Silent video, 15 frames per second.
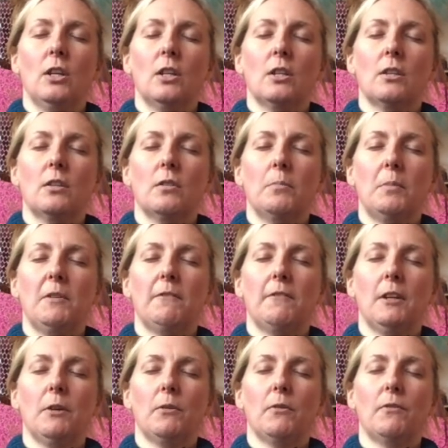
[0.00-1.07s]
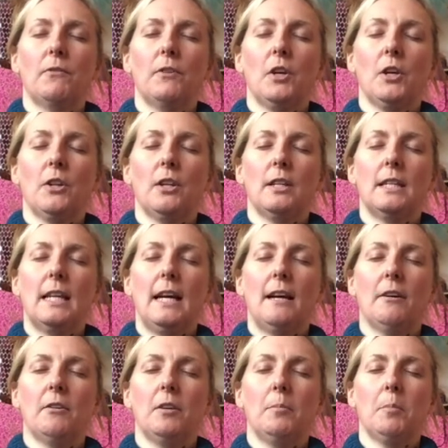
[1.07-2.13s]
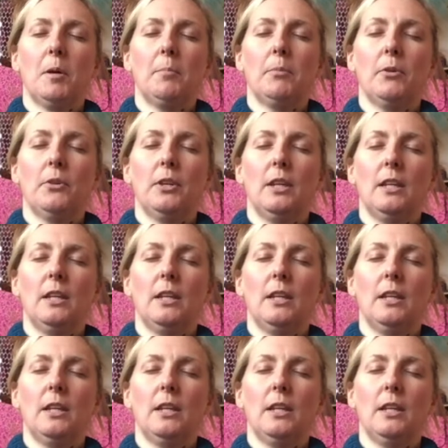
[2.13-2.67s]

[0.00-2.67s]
to be felt further down in my body.